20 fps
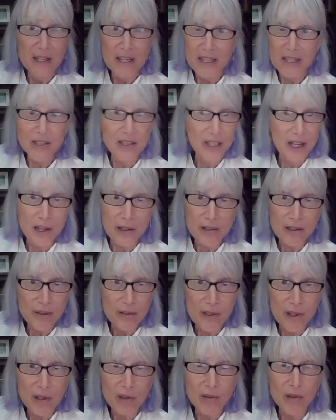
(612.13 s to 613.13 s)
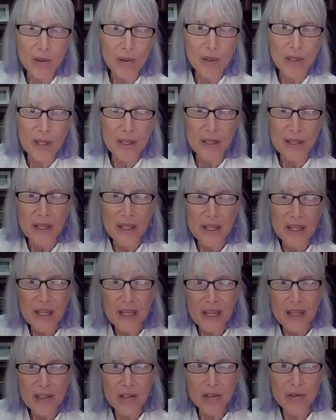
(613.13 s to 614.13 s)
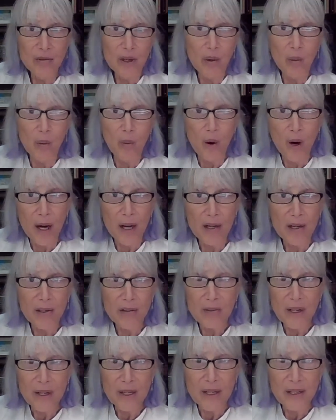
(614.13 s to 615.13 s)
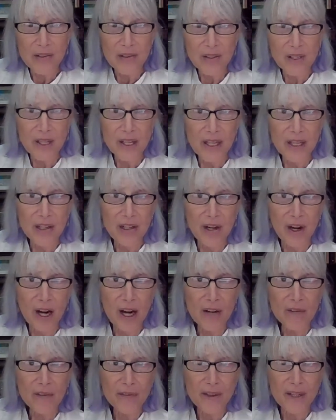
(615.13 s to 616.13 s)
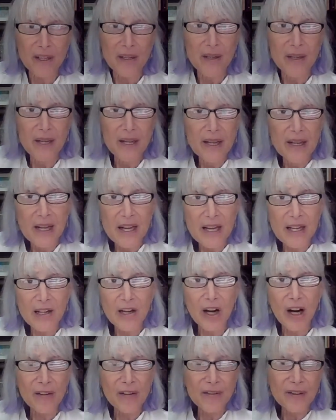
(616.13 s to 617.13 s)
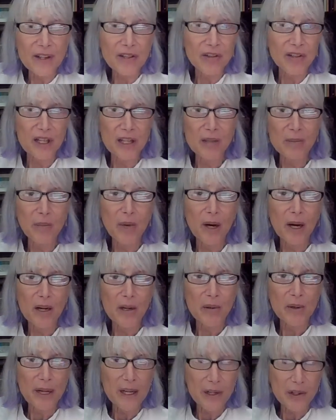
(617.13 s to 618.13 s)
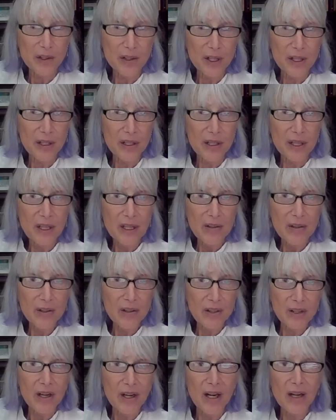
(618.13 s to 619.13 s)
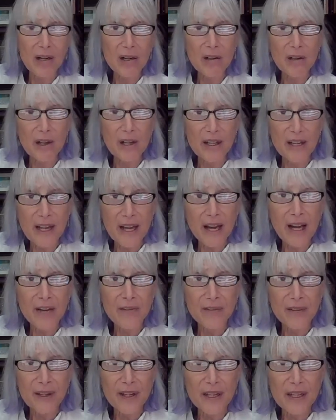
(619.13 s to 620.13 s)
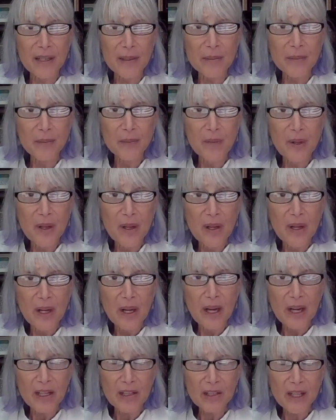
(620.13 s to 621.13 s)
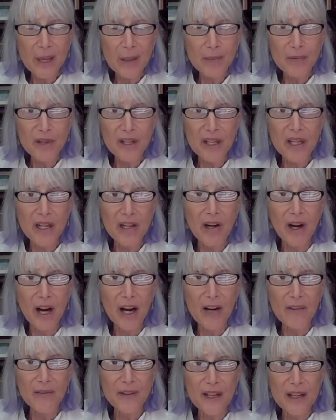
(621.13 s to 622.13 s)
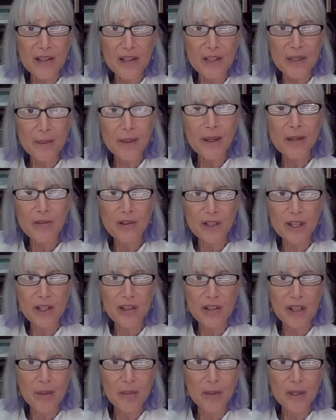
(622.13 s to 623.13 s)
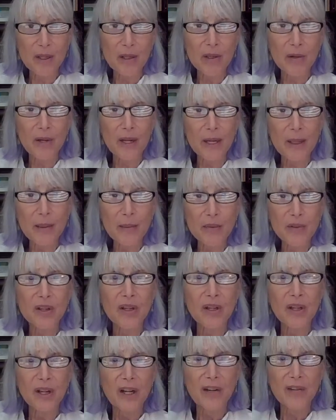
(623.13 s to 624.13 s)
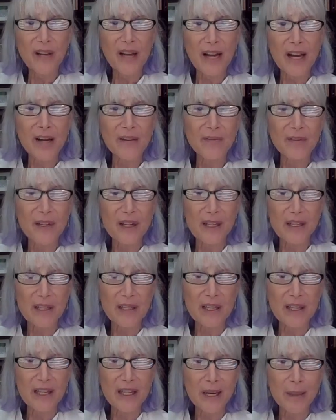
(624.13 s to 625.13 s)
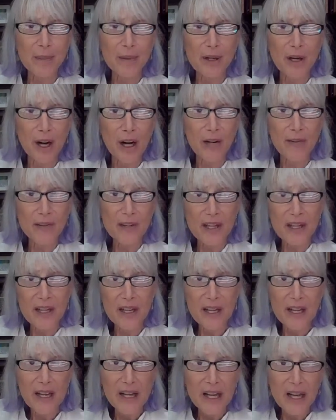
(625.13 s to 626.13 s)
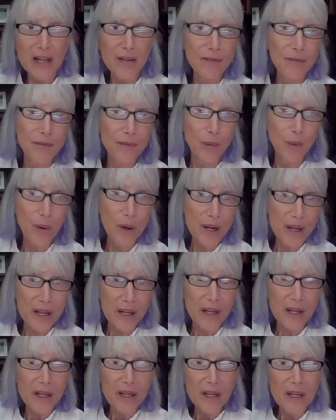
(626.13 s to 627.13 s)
seltzer included, and you drink water, tea, and coffee. And coffee and tea in moderation. There's an article on caffeine. I stopped drinking coffee. There's about 60 milligrams of caffeine in a cup of coffee and 40